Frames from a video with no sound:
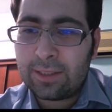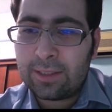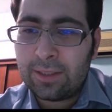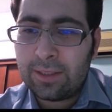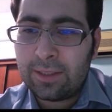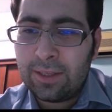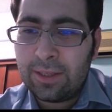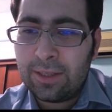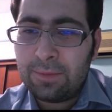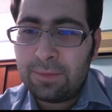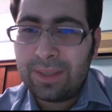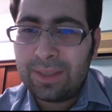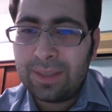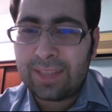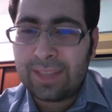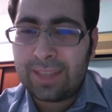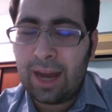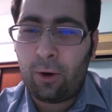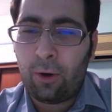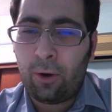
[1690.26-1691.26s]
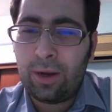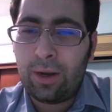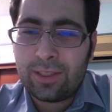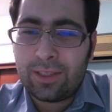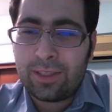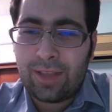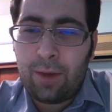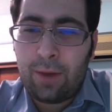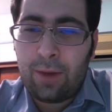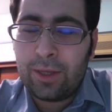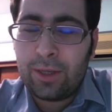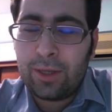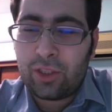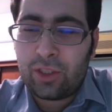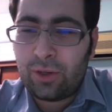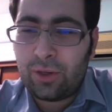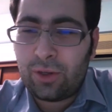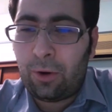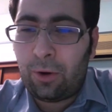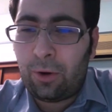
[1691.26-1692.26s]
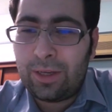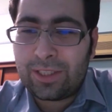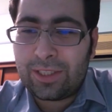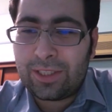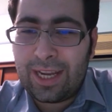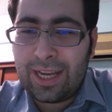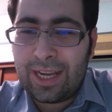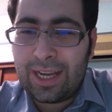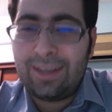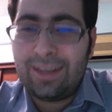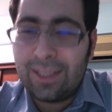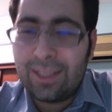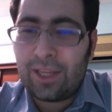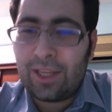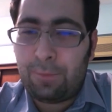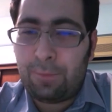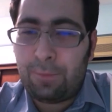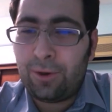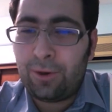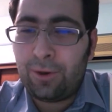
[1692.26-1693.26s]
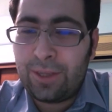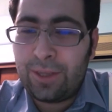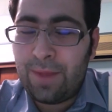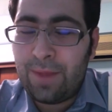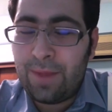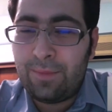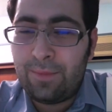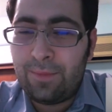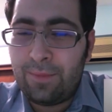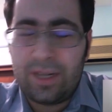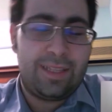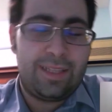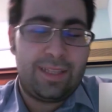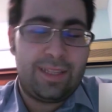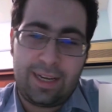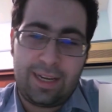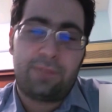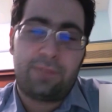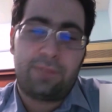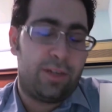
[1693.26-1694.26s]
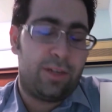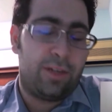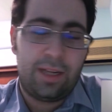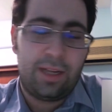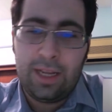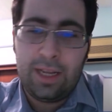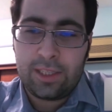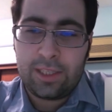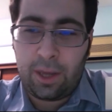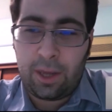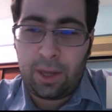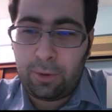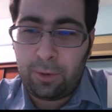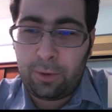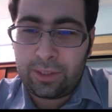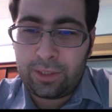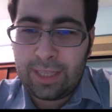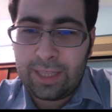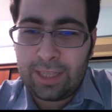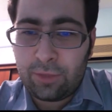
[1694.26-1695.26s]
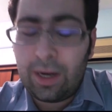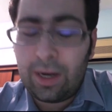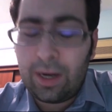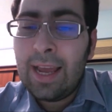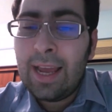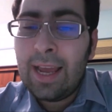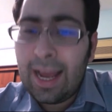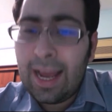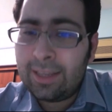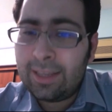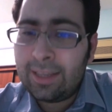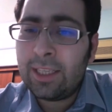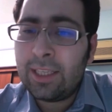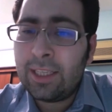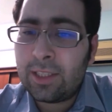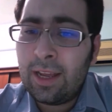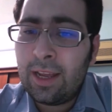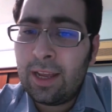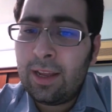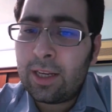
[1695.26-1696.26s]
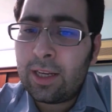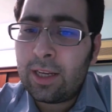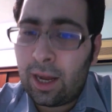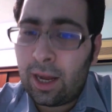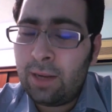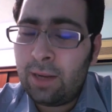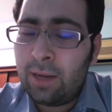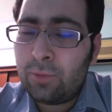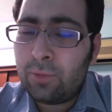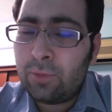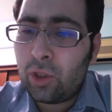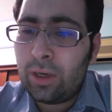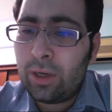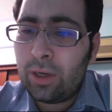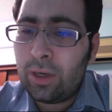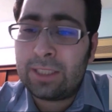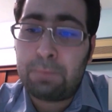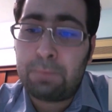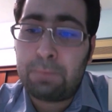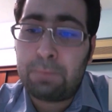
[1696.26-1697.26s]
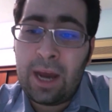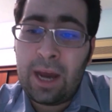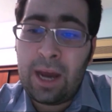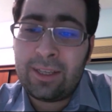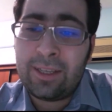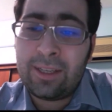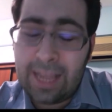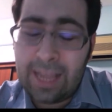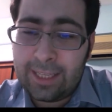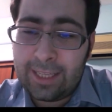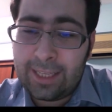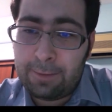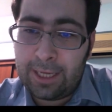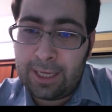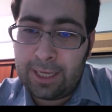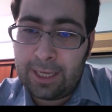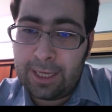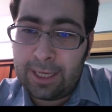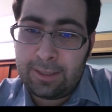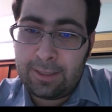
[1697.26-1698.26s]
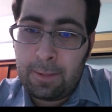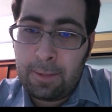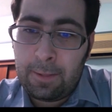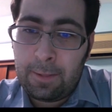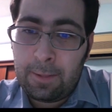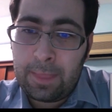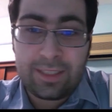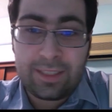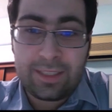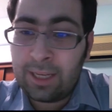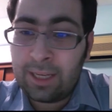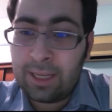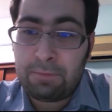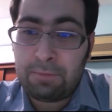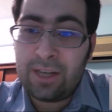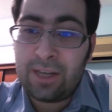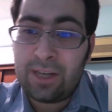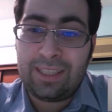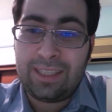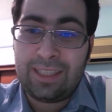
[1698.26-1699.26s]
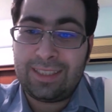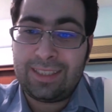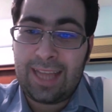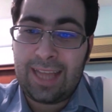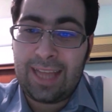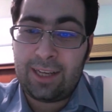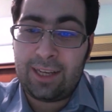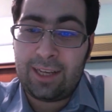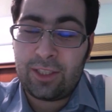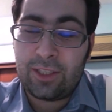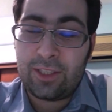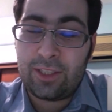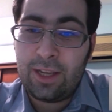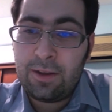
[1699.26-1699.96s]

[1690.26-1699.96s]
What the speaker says: Means the OS, how much OS can support the memory, then it will support it as well. And this column store is per database. It's not per instance.